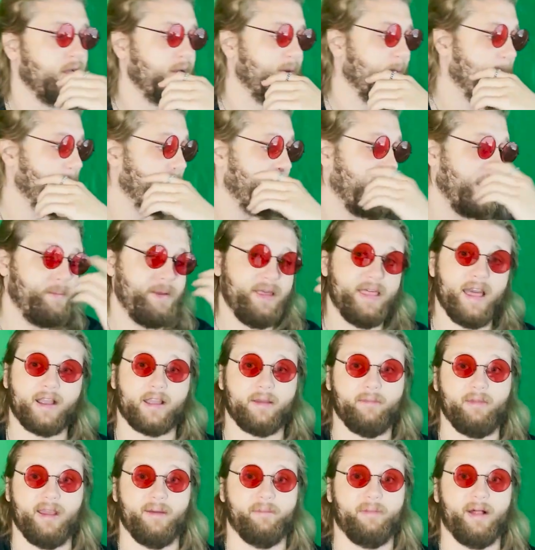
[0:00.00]
maybe that
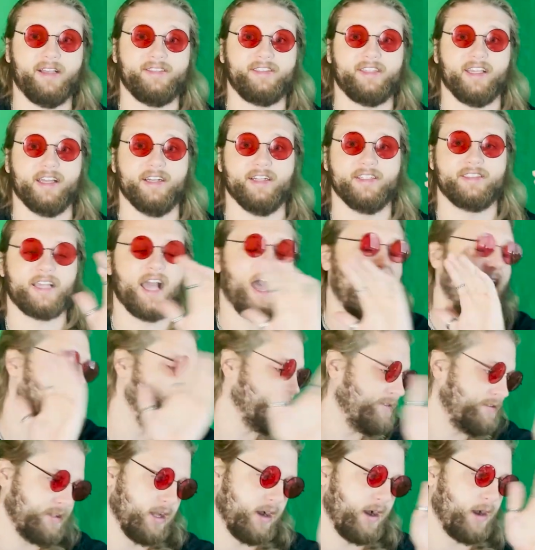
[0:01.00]
could be a blessing in
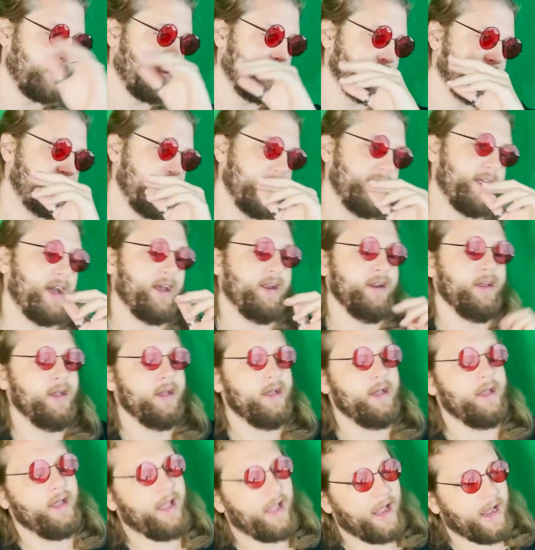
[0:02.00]
disguise. No, I won't say that.
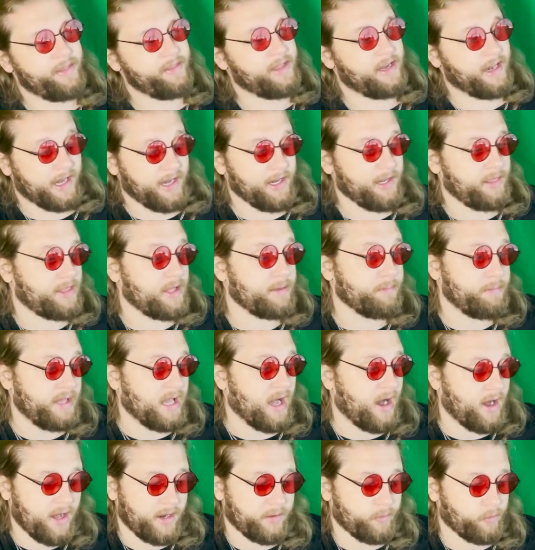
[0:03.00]
And then anything
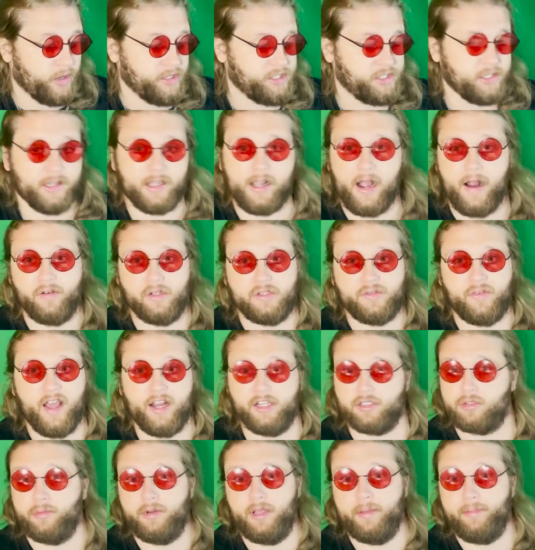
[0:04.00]
beyond reaching the conference
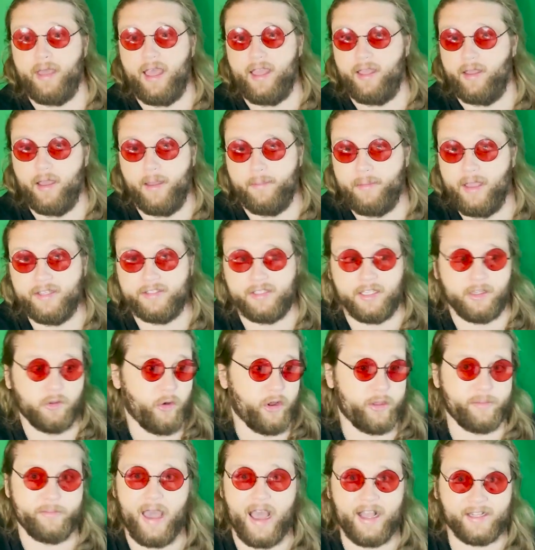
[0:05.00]
finals would be amazing.
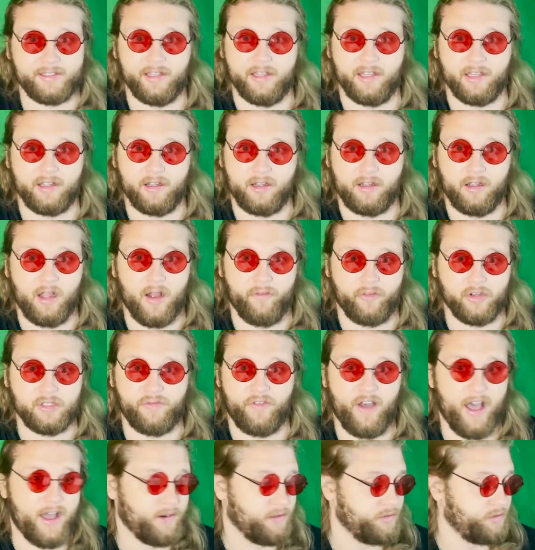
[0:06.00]
Going back to the conference
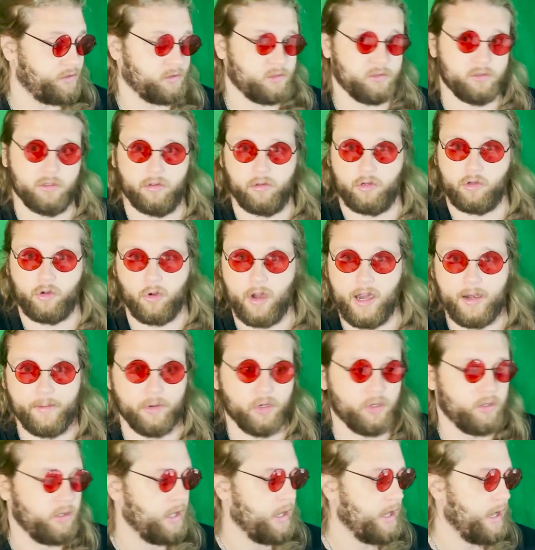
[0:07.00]
finals,
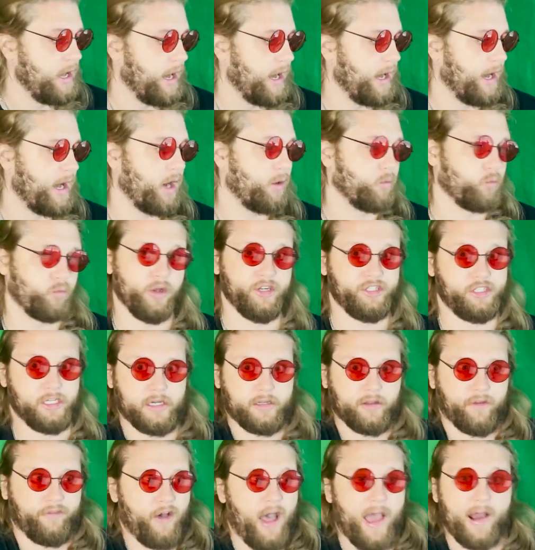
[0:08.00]
incredible. Reaching
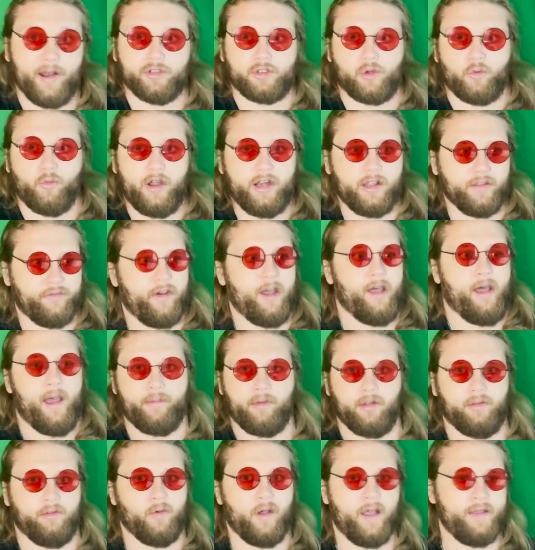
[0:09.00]
the finals or winning the final. I
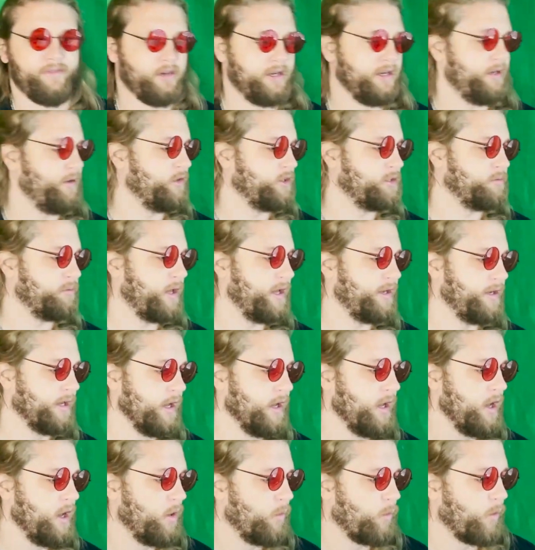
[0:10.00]
mean, do I even need to explain?
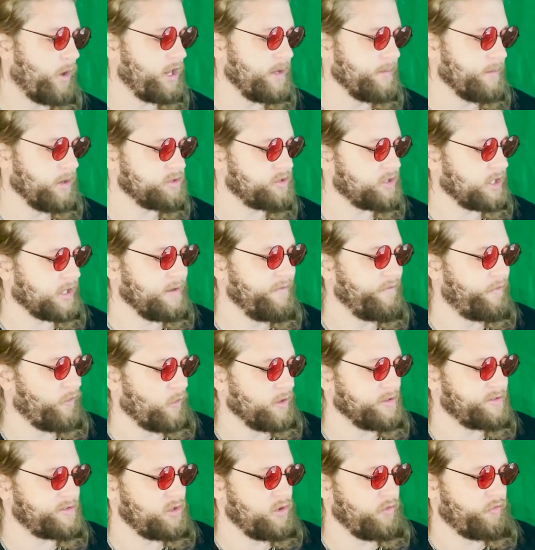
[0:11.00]
What are you most looking
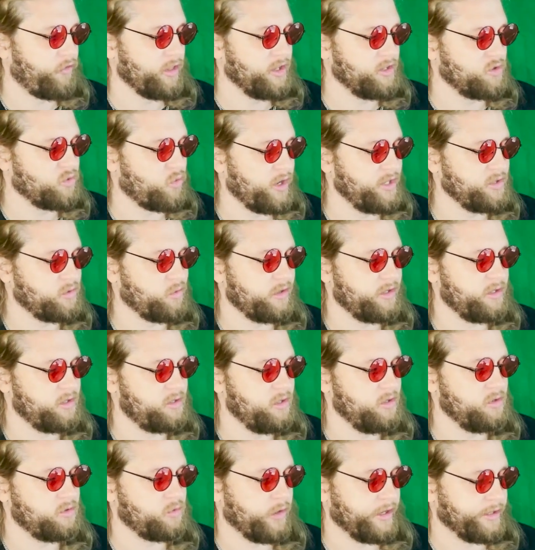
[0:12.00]
forward to for the
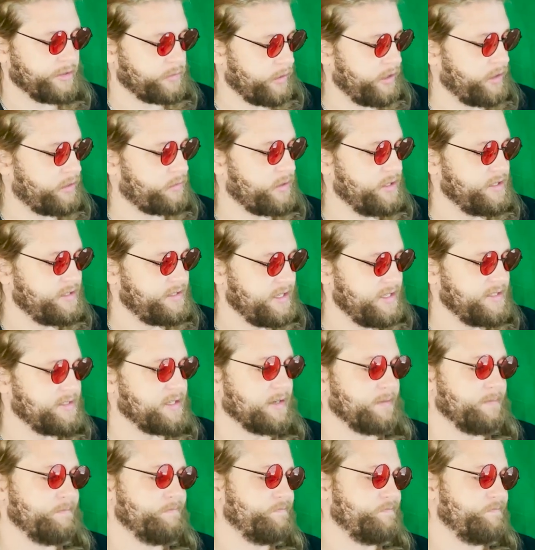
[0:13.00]
2022-2023 season?